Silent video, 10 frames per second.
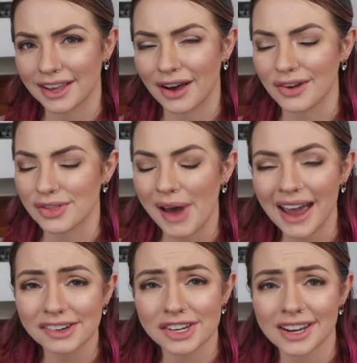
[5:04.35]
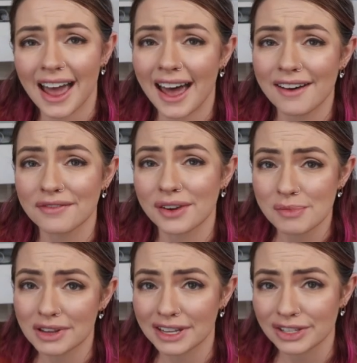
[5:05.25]
on the packaging have
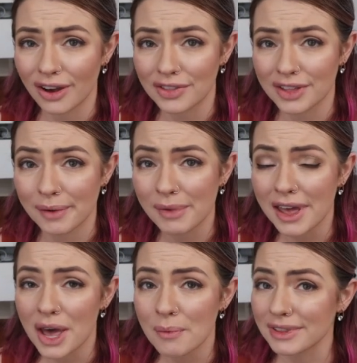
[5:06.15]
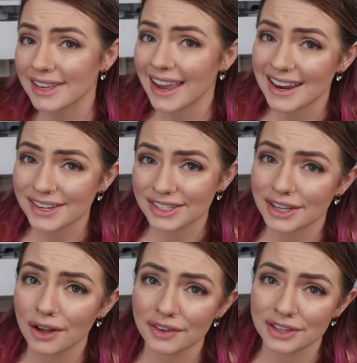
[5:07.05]
chameleons on them, but the cage
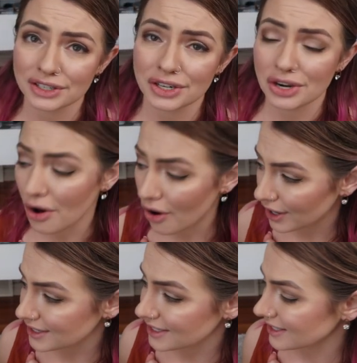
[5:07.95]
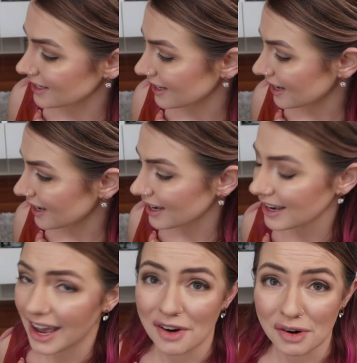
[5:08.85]
itself is not
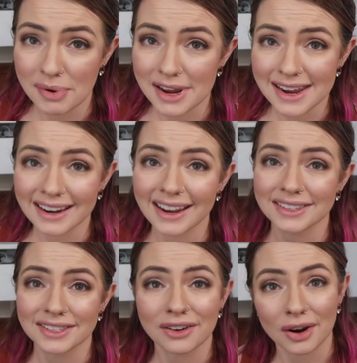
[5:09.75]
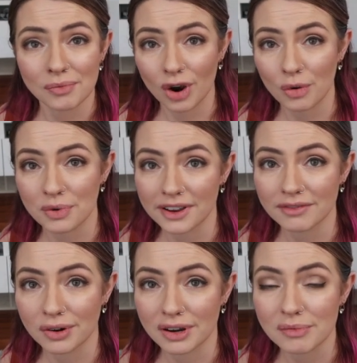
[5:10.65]
I repeat, is not appropriate
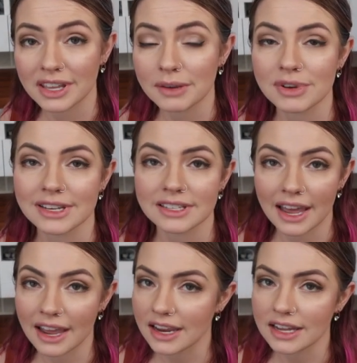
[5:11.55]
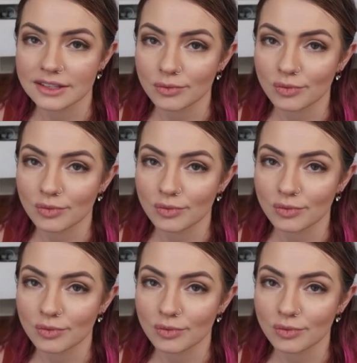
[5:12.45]
for a chameleon because A, it's